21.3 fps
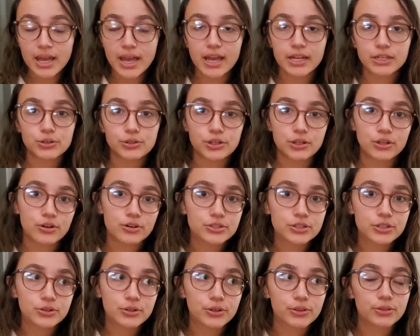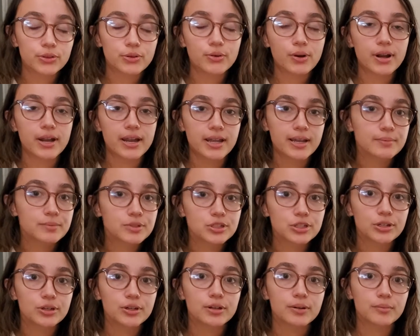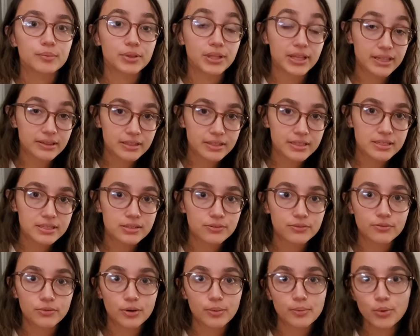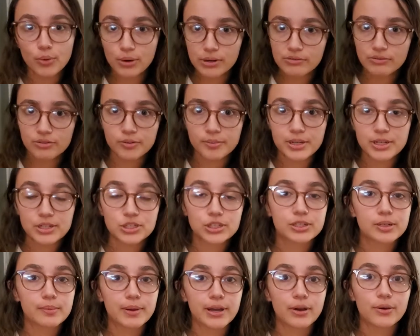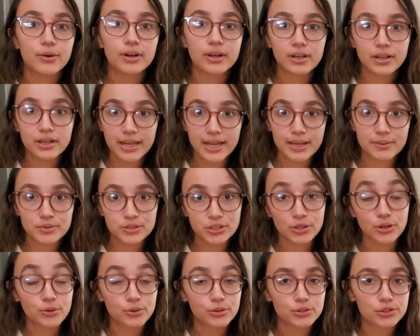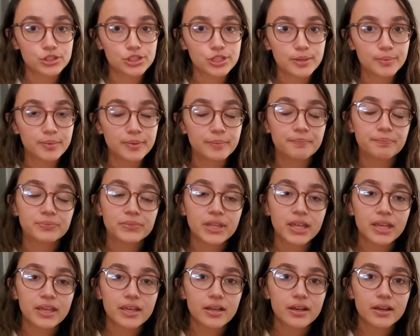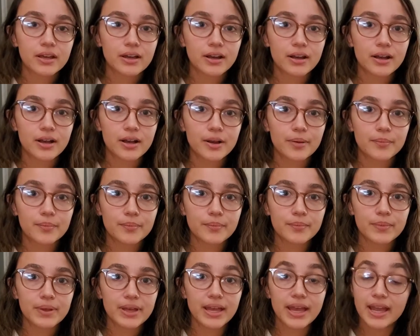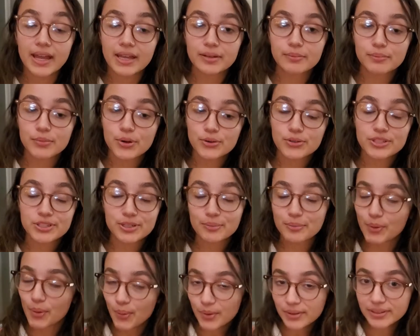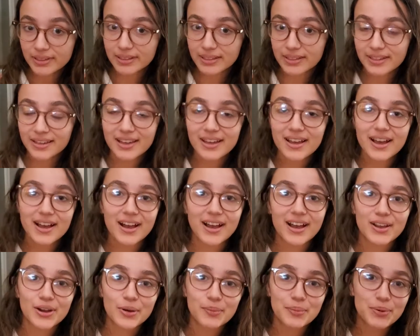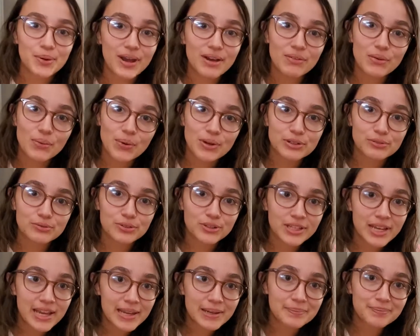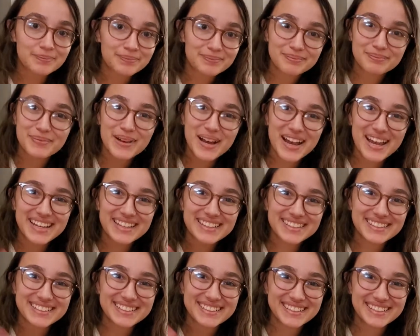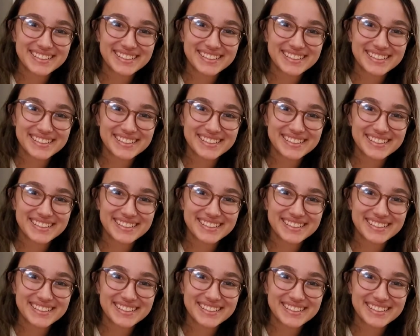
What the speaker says: And you can also look through our hamster playlist for more information about hamster ownership. And most importantly, I hope you have a wonderful day. Bye!